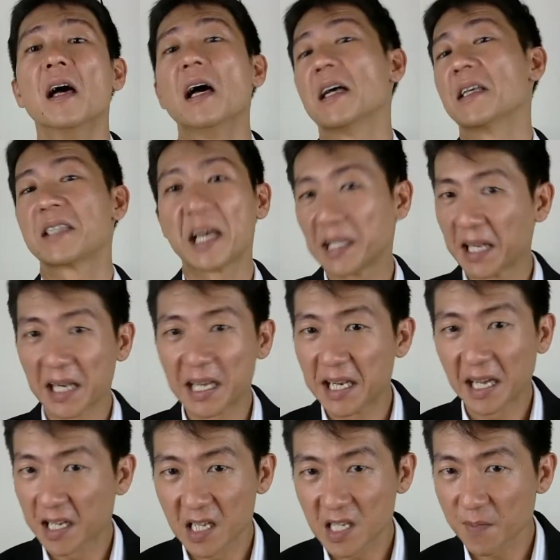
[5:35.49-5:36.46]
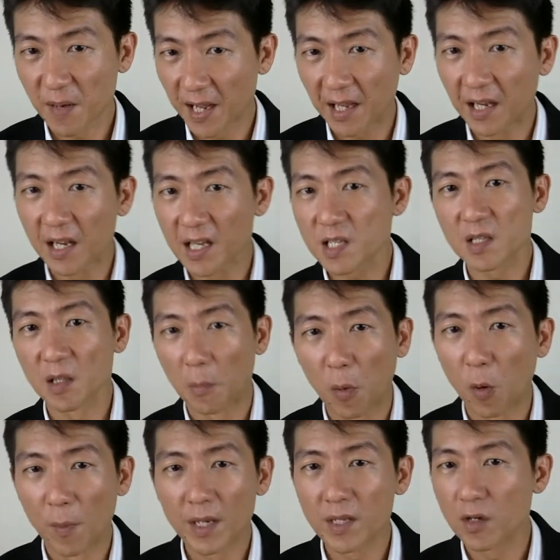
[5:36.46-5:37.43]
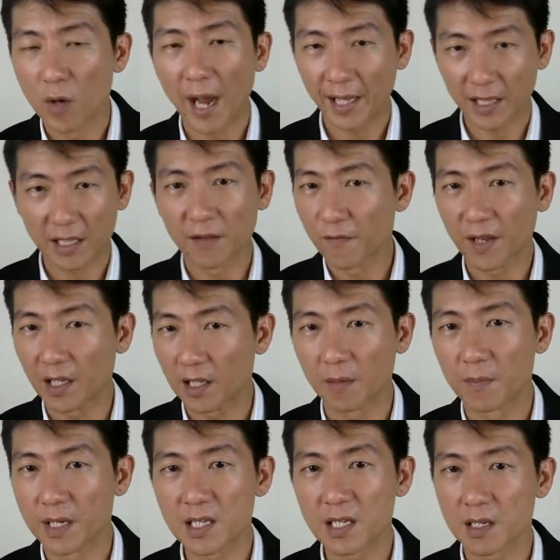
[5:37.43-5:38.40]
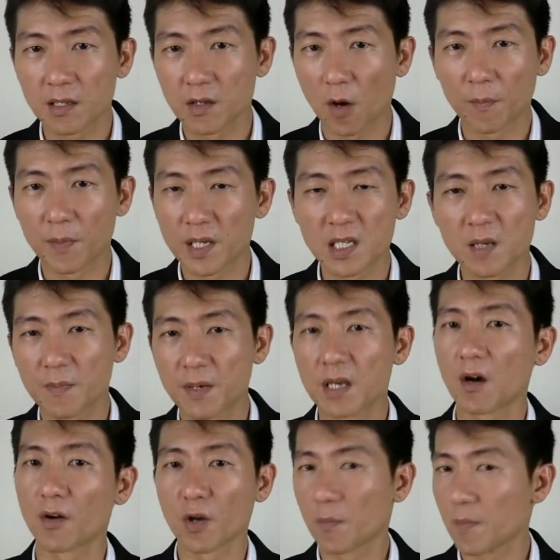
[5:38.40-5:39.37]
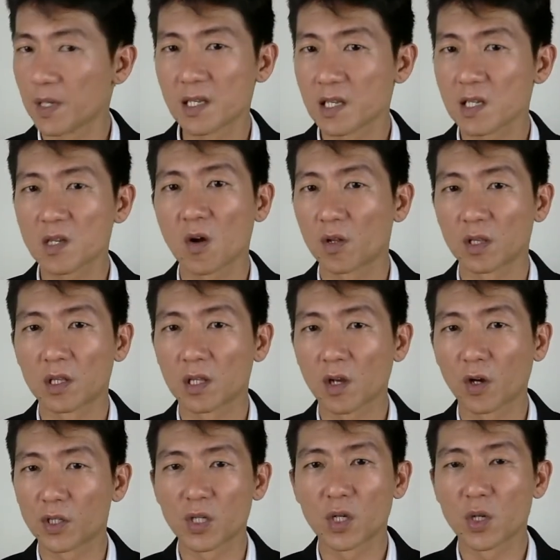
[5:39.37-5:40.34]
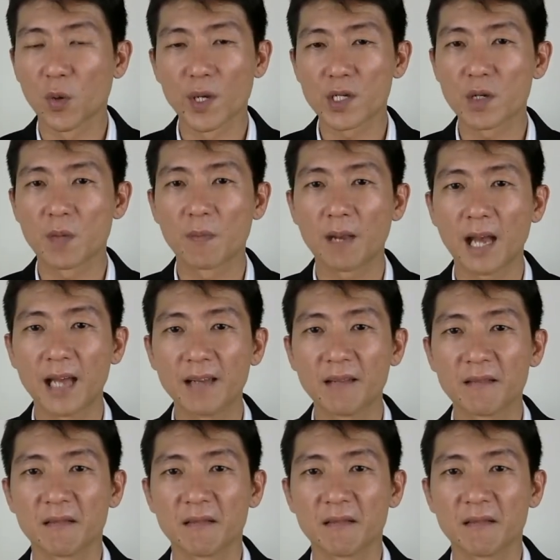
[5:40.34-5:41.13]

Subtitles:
and suddenly they're displaying this the moment you activate your BCP or your business continuation plan.